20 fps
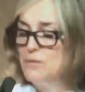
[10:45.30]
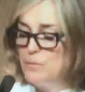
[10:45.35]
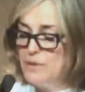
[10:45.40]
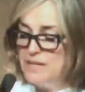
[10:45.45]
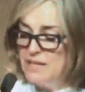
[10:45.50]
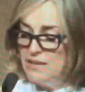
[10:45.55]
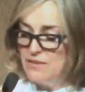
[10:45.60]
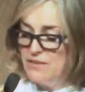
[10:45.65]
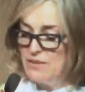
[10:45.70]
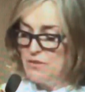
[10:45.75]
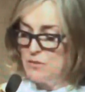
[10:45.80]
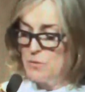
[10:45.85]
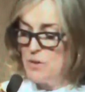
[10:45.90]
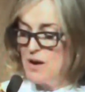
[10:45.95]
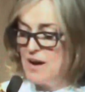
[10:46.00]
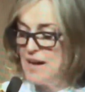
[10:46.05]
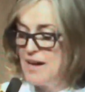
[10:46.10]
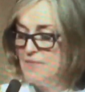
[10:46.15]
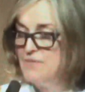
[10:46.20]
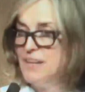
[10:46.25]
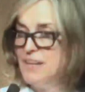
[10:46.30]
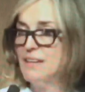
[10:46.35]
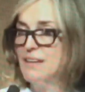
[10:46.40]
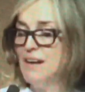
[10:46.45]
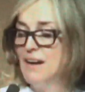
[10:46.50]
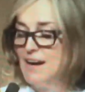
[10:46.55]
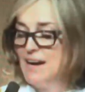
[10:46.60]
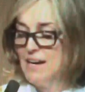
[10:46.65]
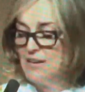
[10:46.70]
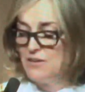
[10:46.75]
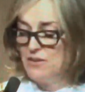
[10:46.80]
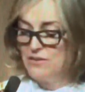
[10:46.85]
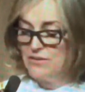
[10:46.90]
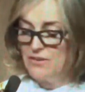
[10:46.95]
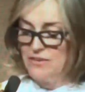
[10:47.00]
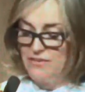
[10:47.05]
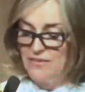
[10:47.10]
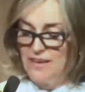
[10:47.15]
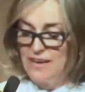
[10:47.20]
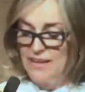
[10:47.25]
we need to thrive and guide our
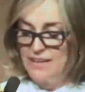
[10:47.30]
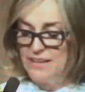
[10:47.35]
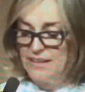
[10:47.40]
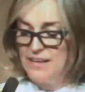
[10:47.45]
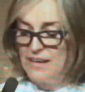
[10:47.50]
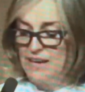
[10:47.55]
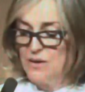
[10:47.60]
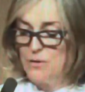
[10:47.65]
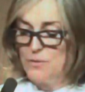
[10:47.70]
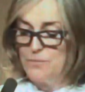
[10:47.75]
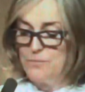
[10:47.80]
society now.